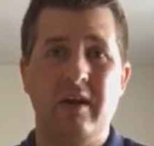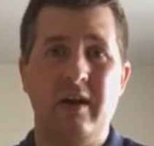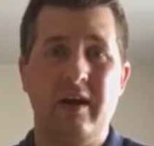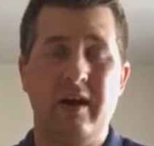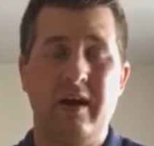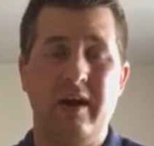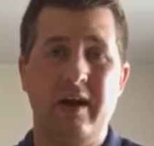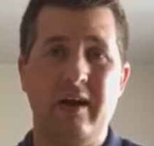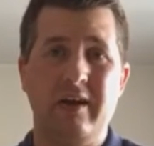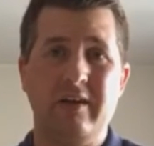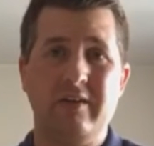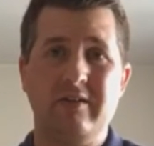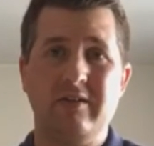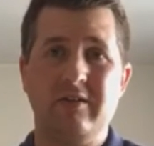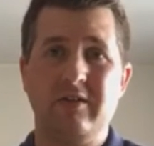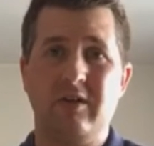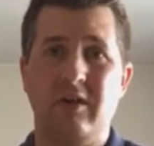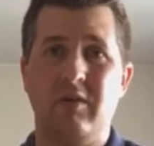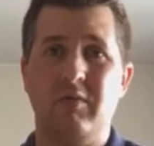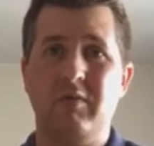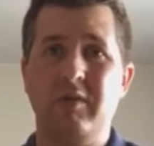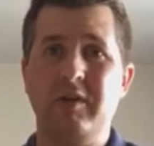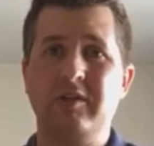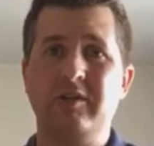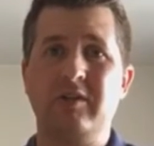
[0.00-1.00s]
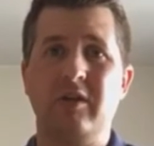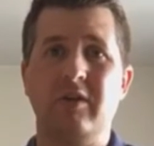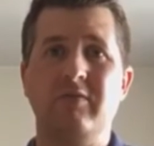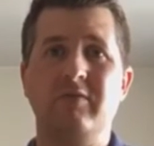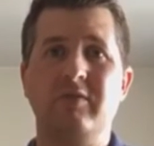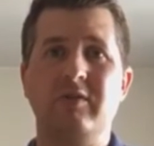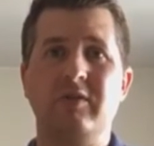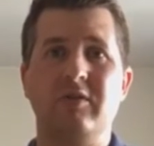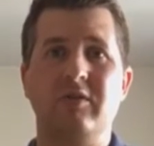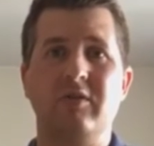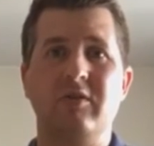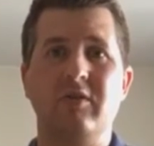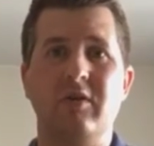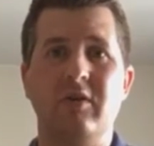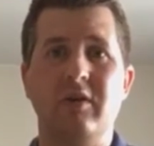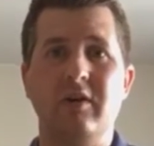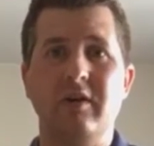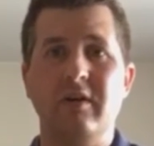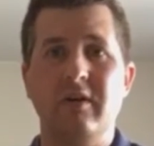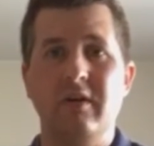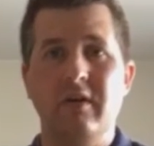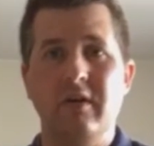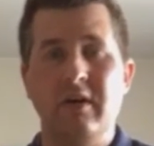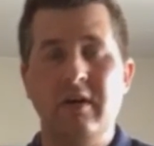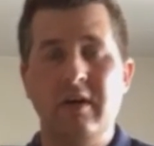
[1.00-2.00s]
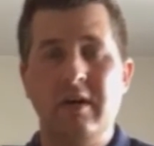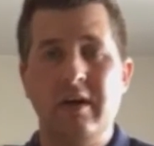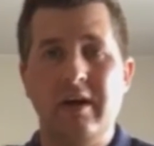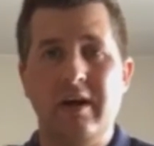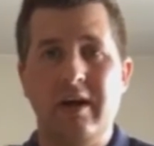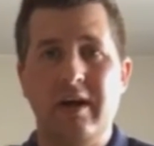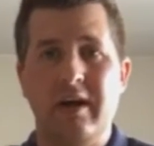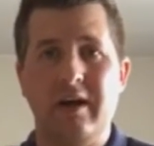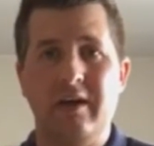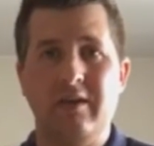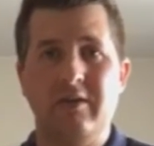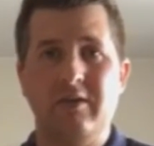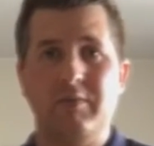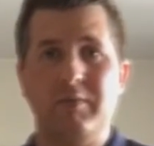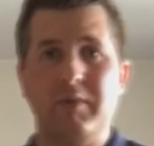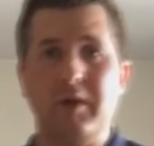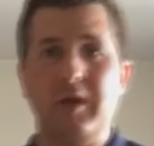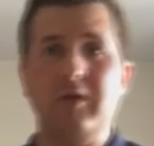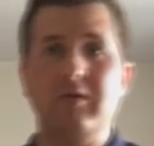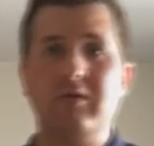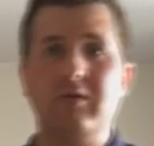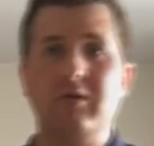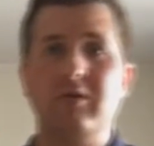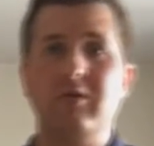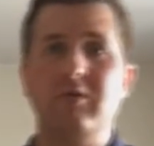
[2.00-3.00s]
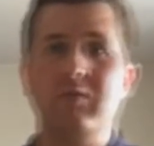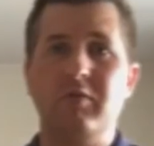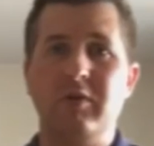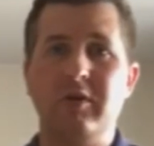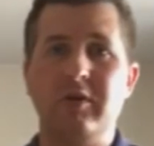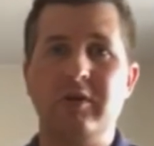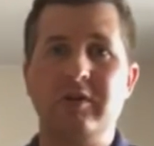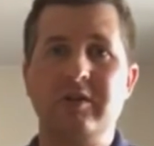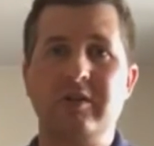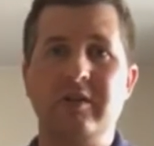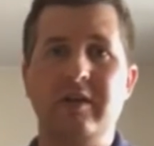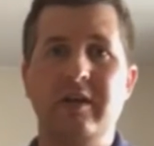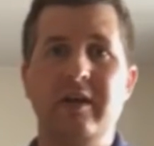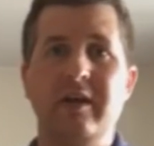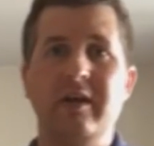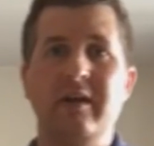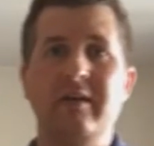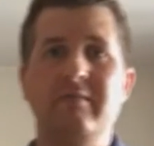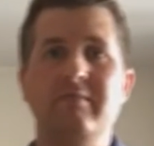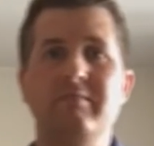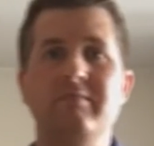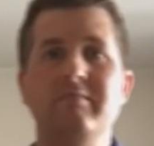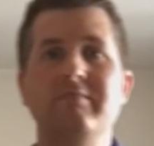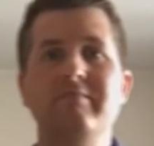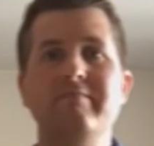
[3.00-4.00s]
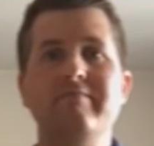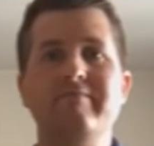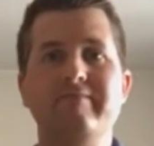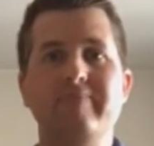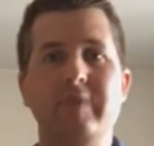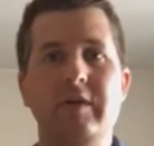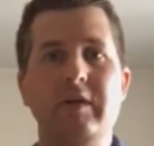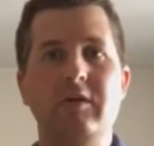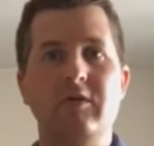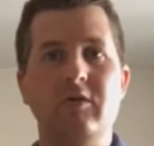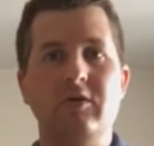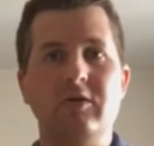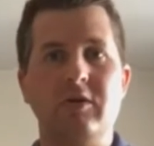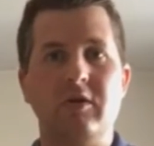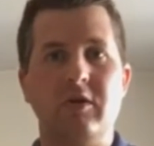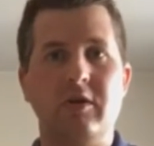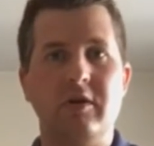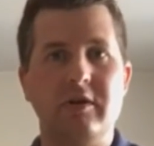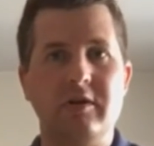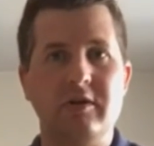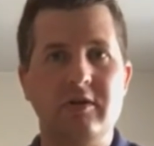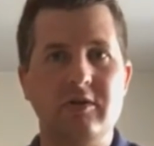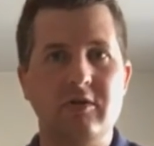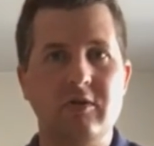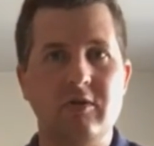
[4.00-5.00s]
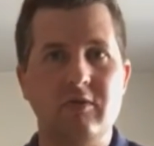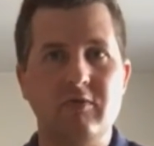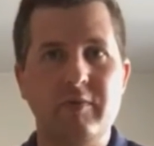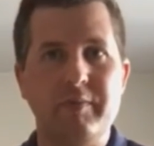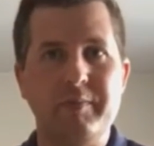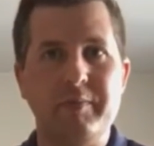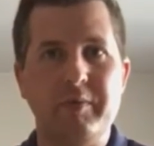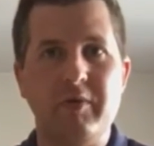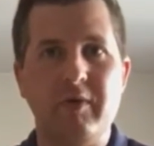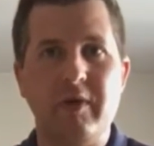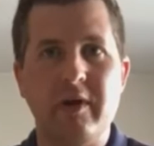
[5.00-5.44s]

And I went over to the guy, and the bloke who works there, he looks like he's going to rip